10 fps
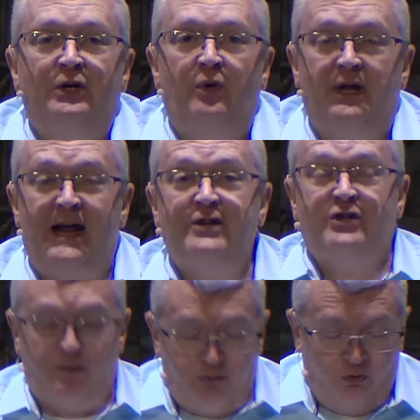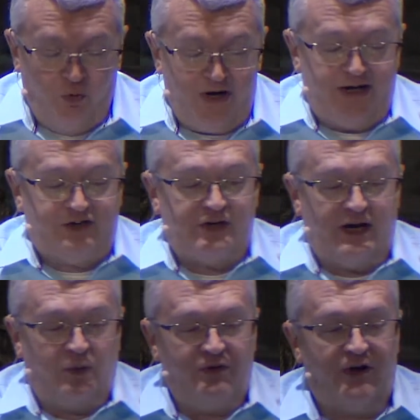Well, the last couple of weeks,
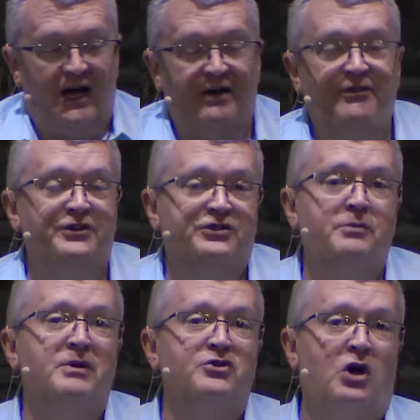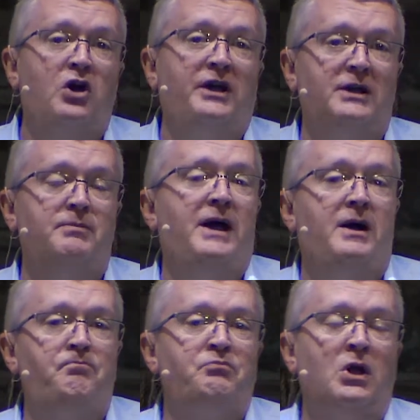we've obviously been talking
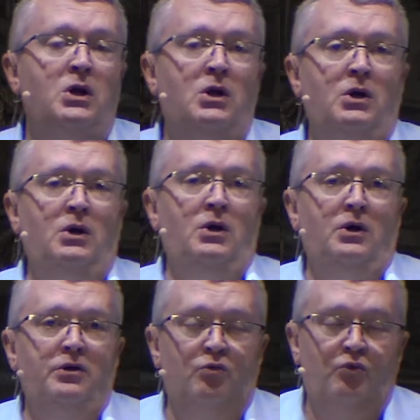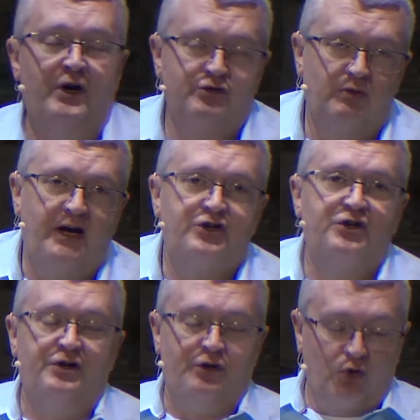about the
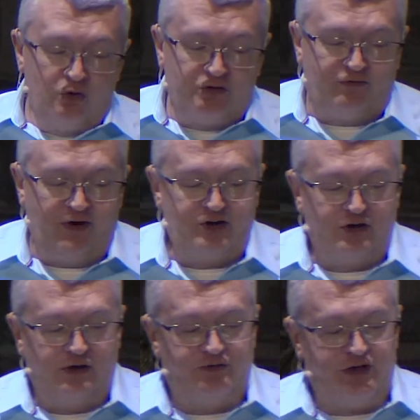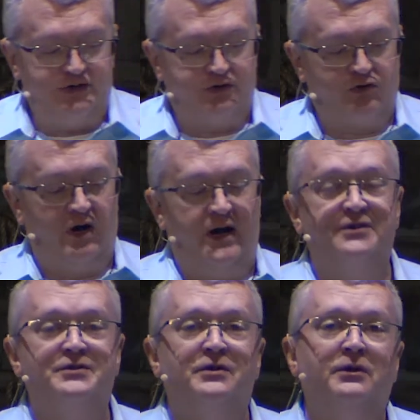resurrection and the crucifixion of Jesus
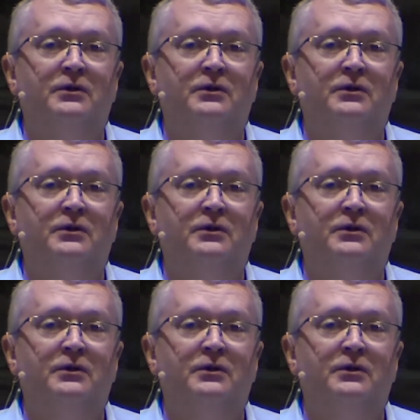Christ.